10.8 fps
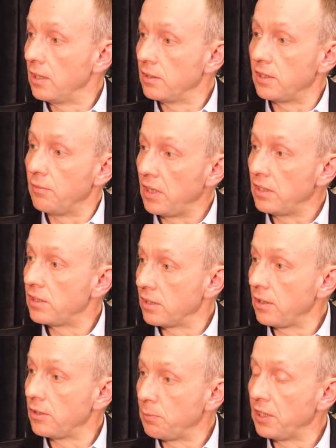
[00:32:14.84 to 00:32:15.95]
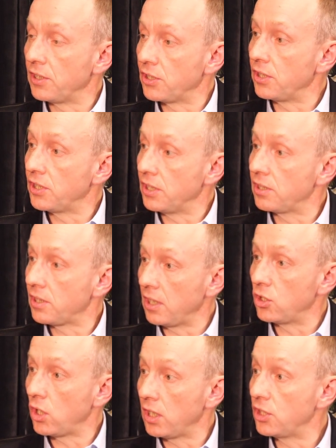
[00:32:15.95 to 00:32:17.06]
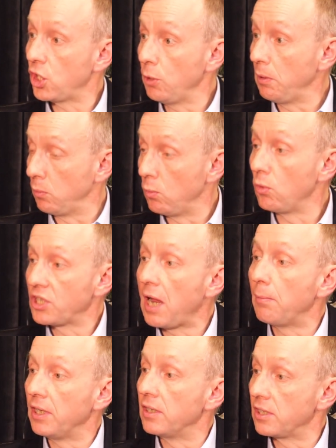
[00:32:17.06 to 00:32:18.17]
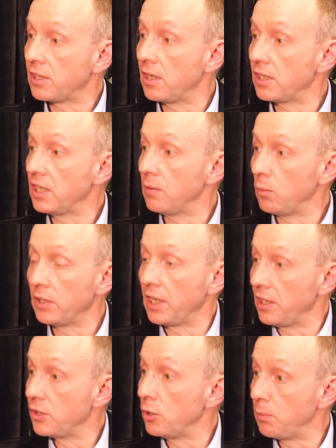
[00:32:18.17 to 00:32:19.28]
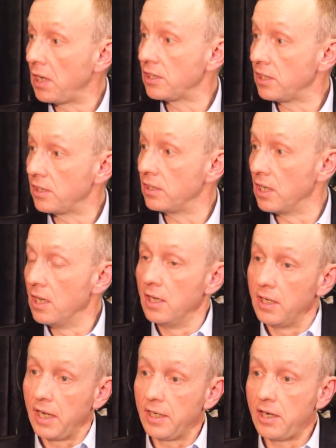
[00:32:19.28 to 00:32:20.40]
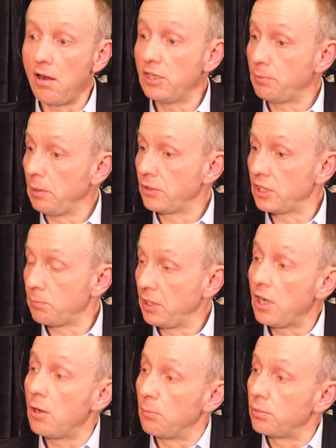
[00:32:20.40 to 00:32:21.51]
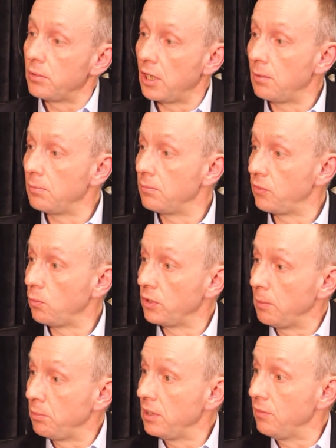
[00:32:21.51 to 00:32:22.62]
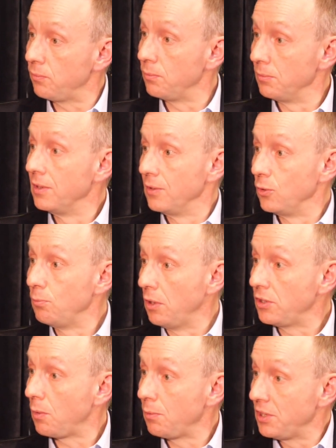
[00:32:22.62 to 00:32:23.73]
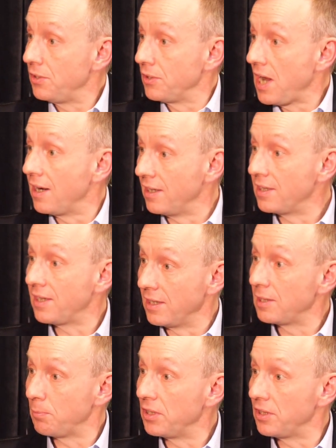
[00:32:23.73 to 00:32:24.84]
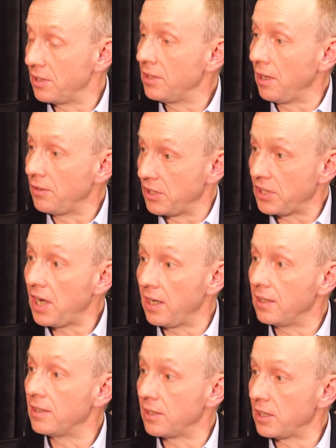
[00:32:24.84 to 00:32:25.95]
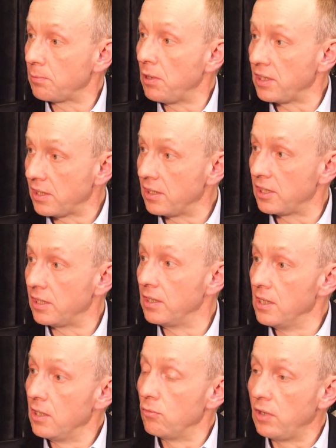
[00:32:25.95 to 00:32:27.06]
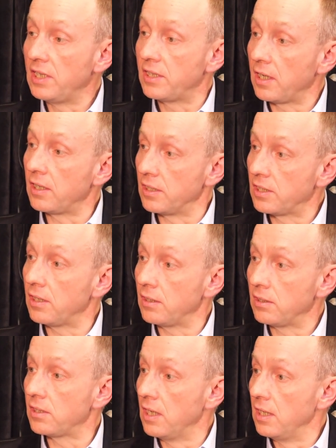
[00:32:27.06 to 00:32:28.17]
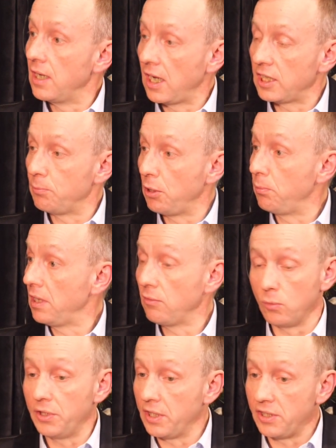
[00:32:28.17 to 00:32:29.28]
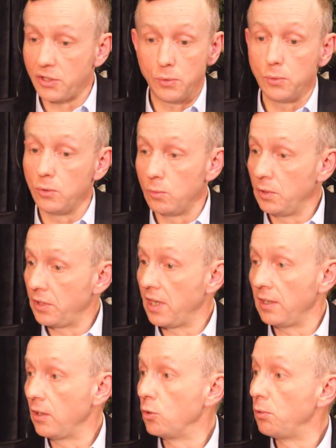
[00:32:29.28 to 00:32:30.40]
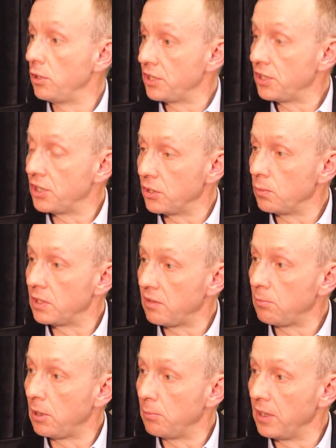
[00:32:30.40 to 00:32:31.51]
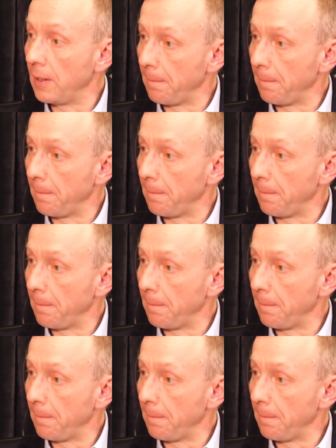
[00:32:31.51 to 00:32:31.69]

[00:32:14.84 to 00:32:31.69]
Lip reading: events and go and speak at churches and try and show people what's happening in society and what they can do about it, and encourage people to speak up for what they believe, almost while we still can in a sense, but to, you know, to say and to express and to raise their concerns at the appropriate level with their school or with their local politicians or whatever it might be.